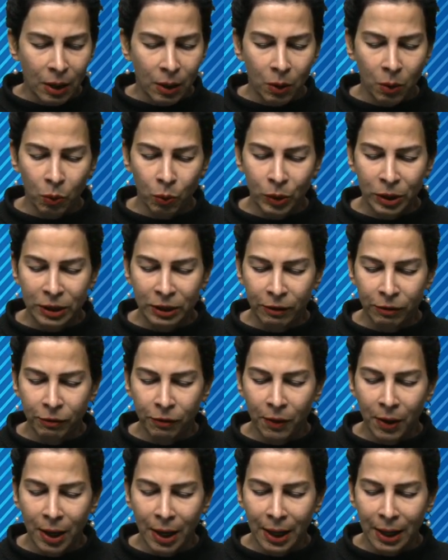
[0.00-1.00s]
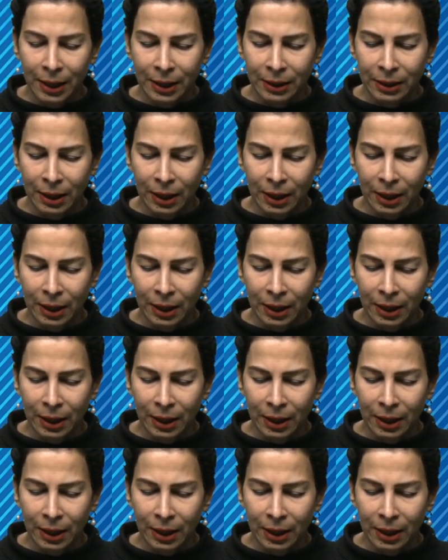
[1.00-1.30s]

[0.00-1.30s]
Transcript: we define